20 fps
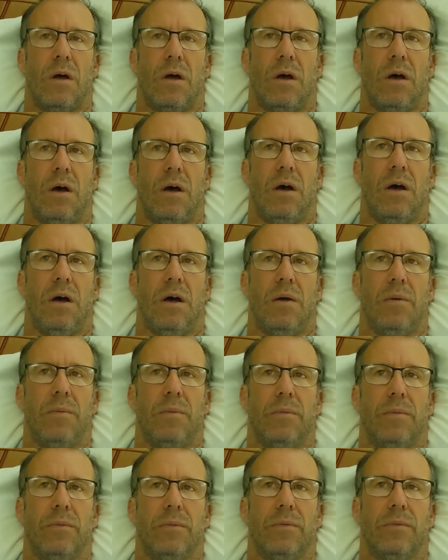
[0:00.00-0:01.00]

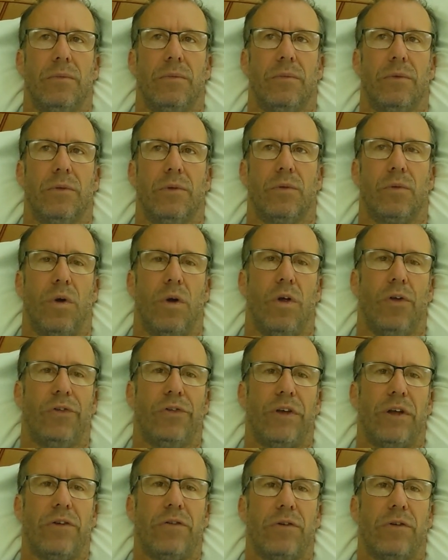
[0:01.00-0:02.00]
The roll
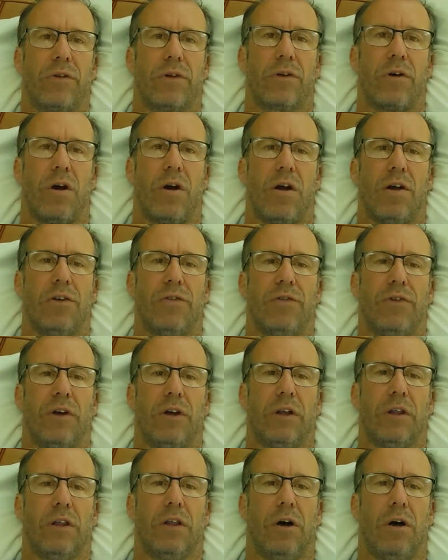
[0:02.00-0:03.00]
center of the car is very
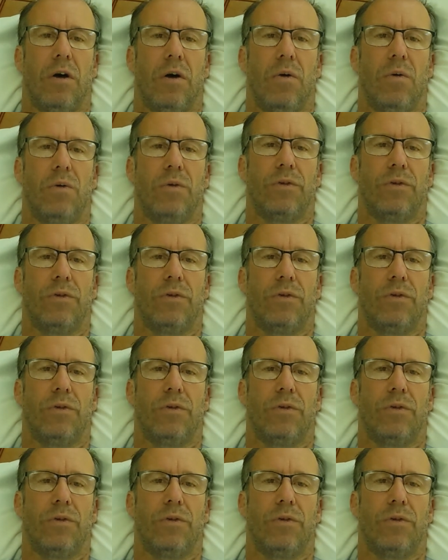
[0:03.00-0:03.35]
low,